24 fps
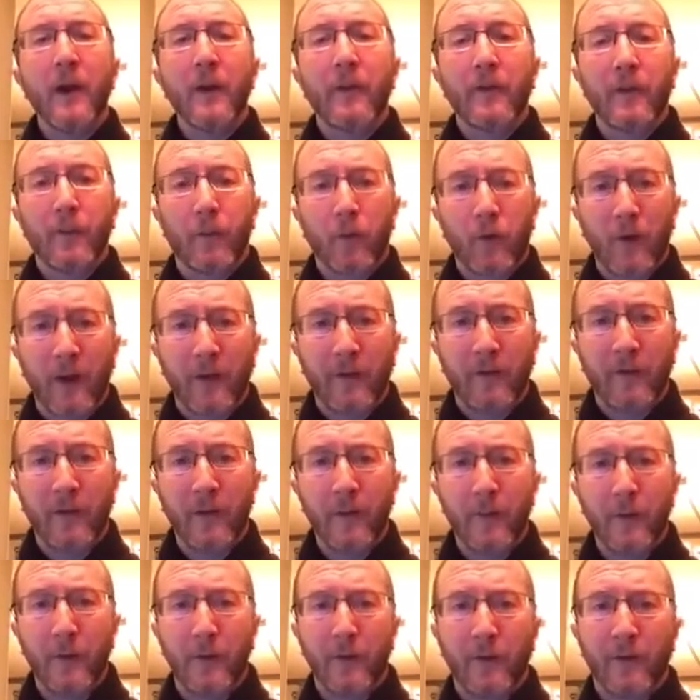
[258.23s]
suppress the
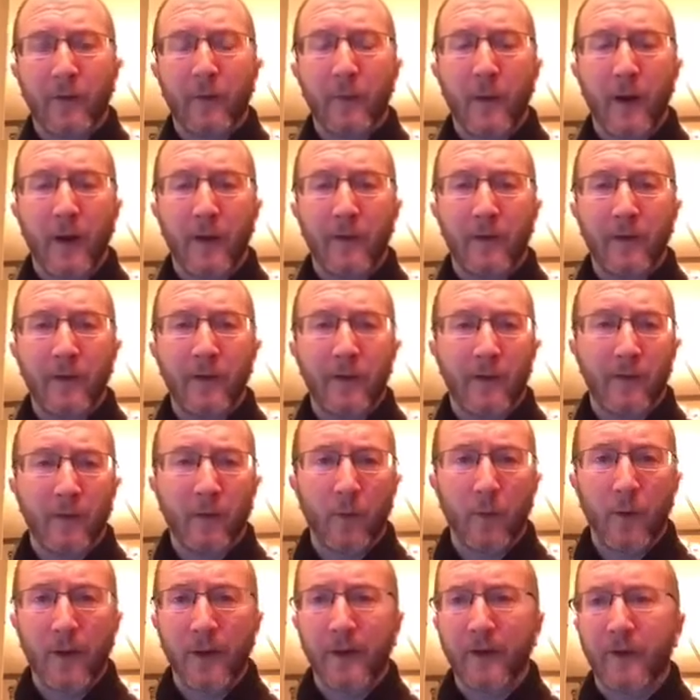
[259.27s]
immune response in
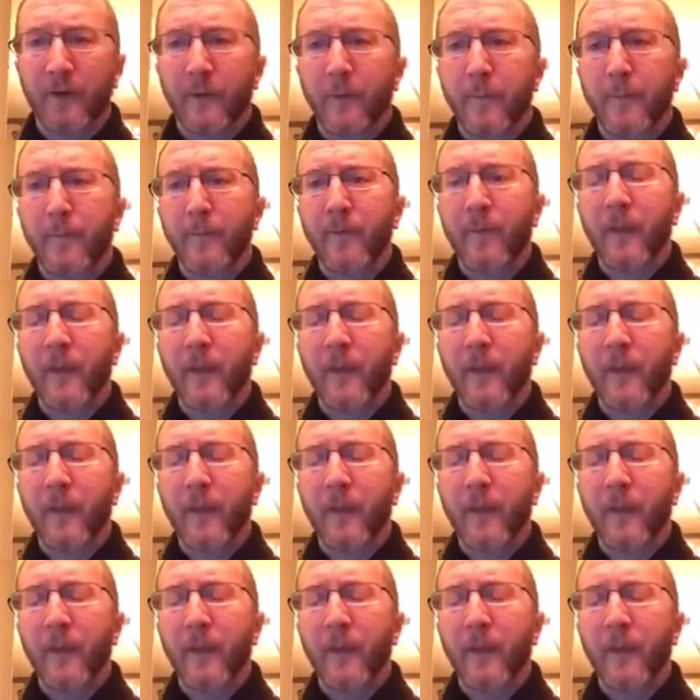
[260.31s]
different ways.